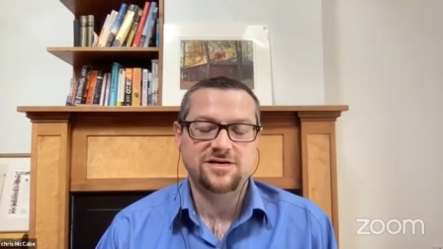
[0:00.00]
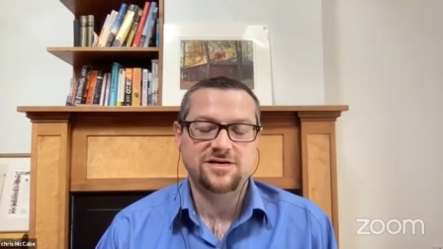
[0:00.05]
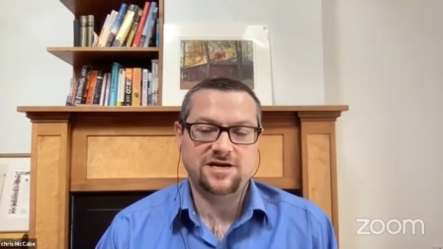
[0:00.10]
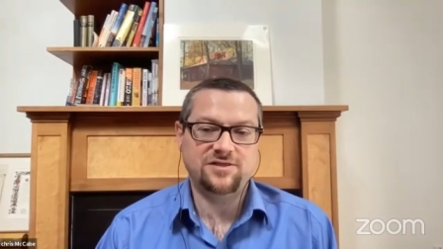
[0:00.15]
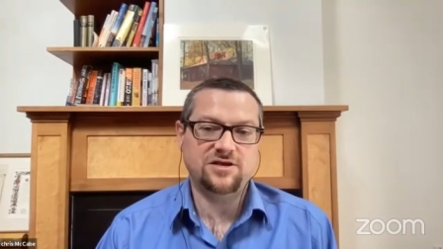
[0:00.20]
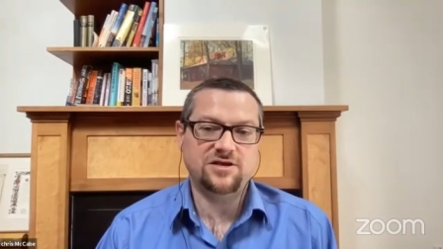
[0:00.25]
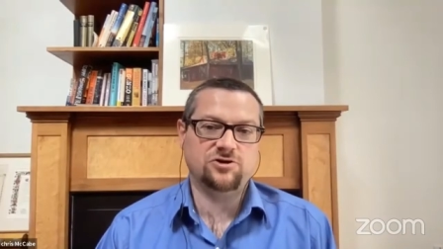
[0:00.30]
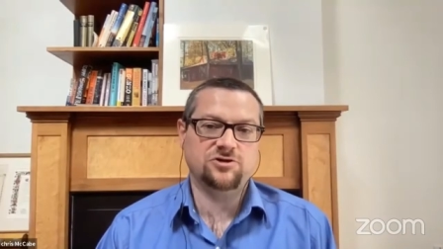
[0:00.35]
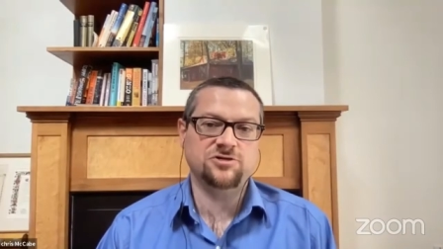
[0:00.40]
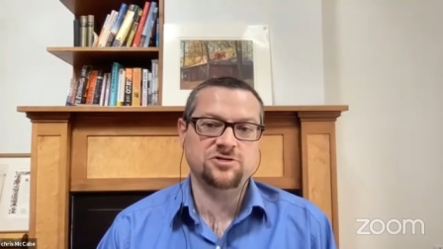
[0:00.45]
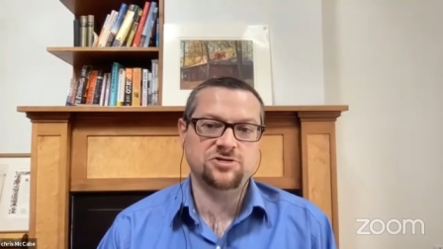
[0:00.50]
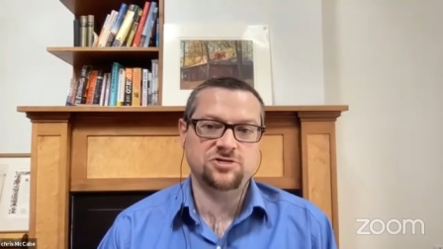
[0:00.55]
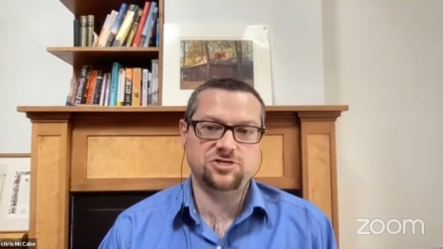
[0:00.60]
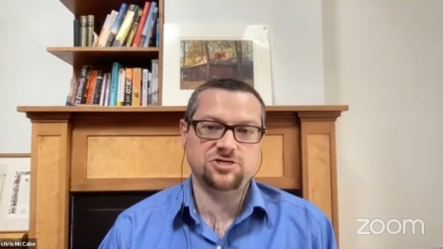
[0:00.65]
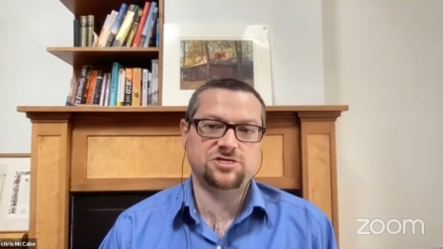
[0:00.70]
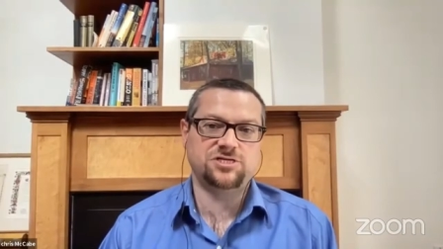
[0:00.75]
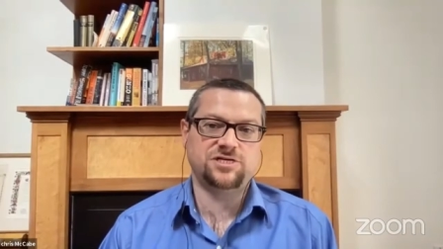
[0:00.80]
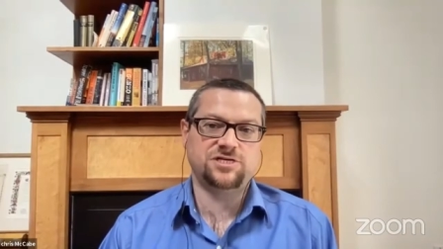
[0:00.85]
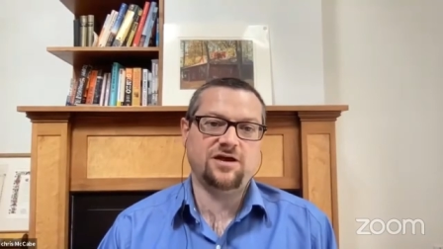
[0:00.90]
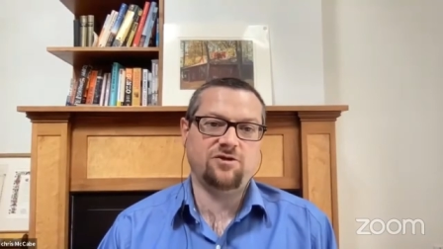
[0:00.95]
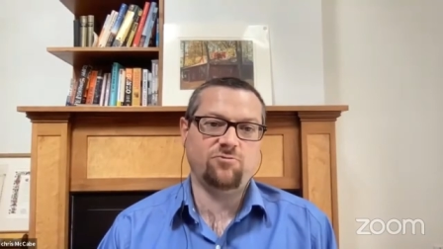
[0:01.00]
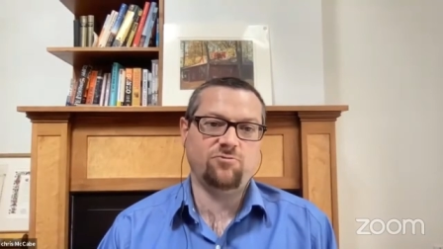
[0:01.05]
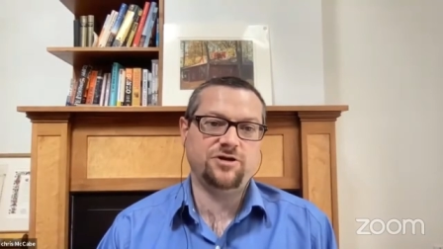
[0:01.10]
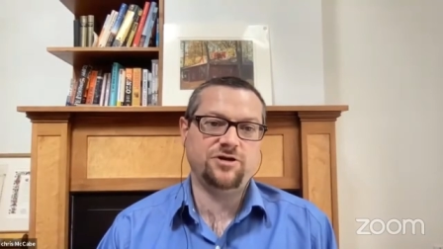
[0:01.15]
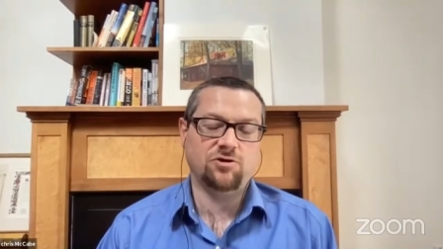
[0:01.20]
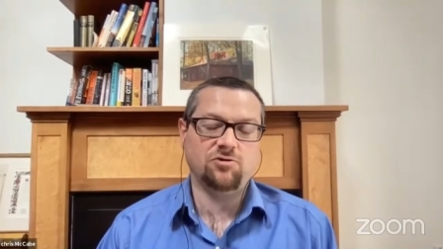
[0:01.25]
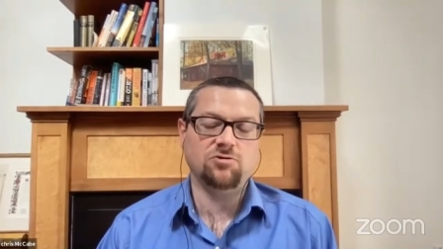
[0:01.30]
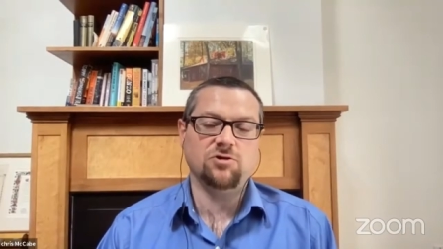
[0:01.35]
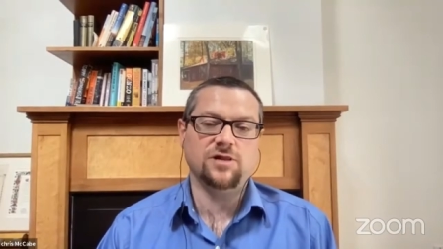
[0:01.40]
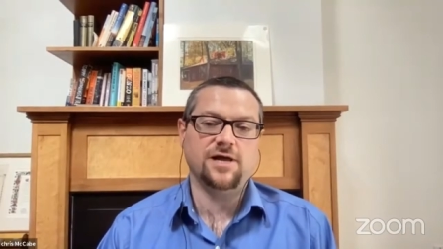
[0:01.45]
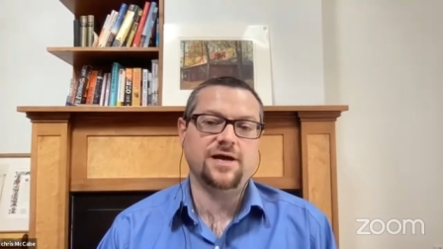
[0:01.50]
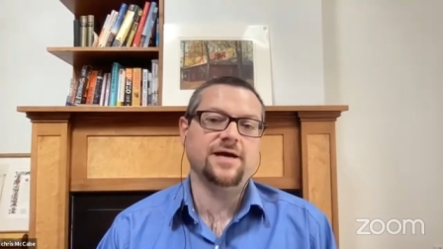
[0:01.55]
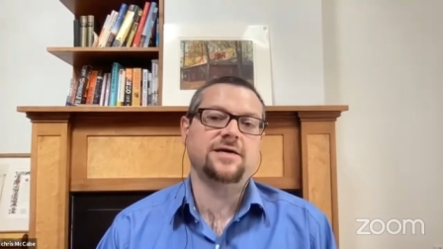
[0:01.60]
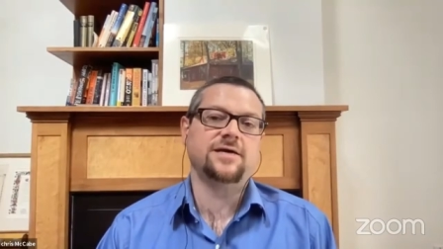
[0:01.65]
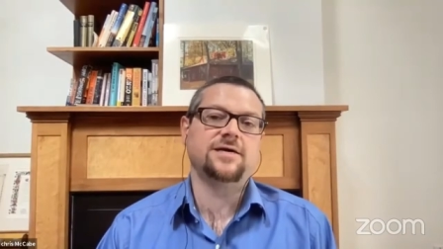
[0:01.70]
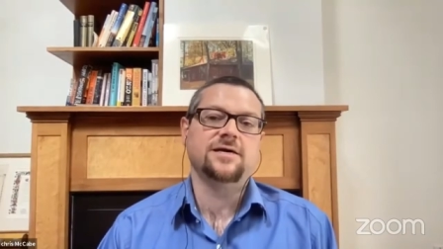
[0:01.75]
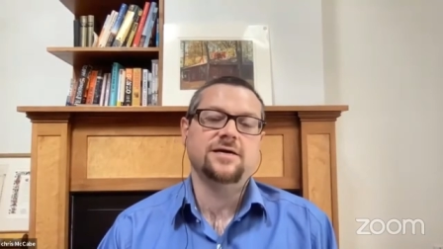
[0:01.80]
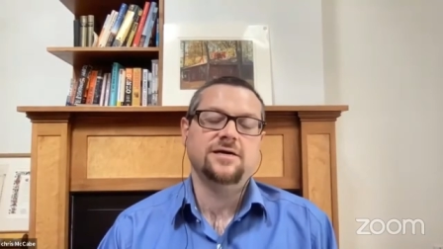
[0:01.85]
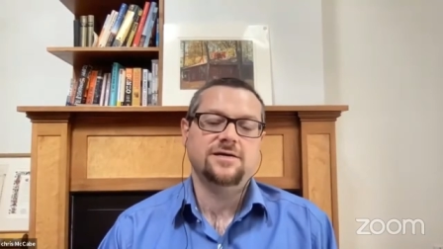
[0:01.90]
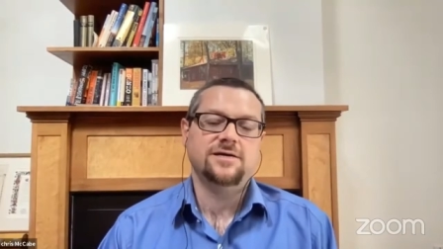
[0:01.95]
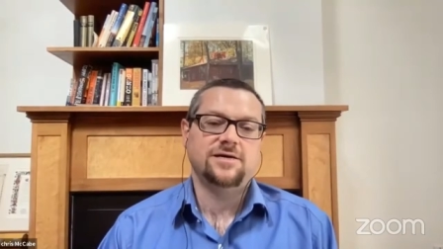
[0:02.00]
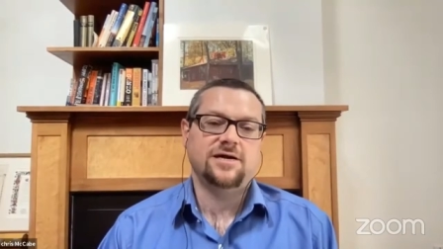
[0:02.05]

and they couldn't just say we don't like